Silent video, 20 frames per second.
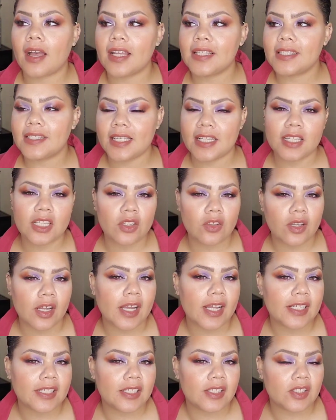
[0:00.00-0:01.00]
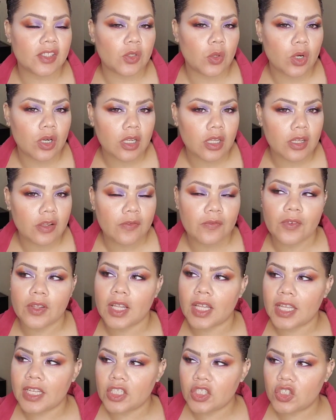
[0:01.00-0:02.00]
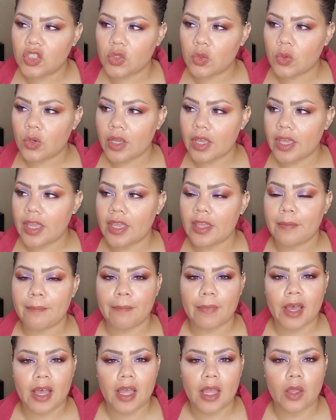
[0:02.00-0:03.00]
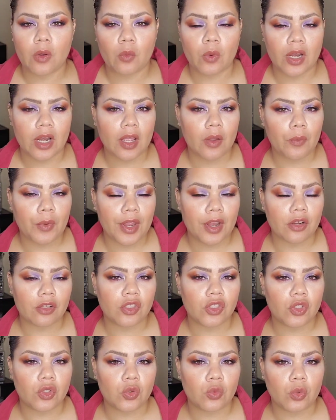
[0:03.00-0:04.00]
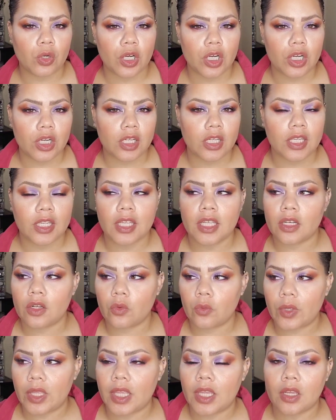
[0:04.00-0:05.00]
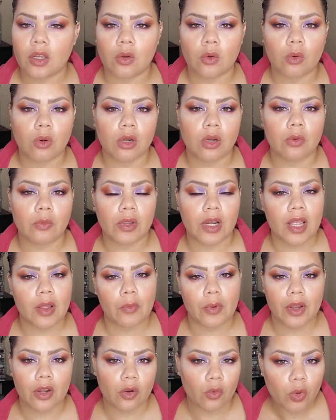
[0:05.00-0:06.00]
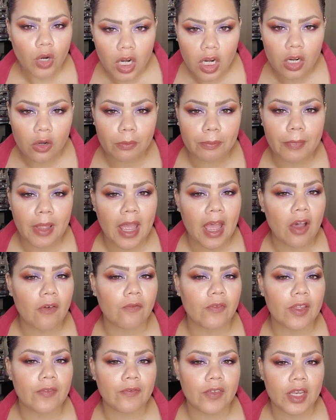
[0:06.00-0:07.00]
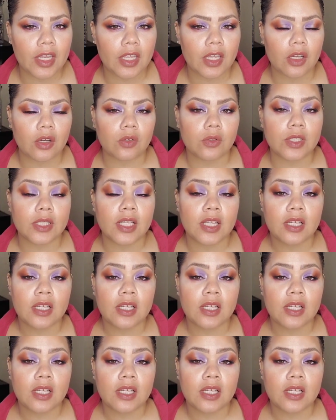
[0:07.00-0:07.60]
I see that you guys sort of enjoy my what I wear to work in a week or what I wear to work outfit videos.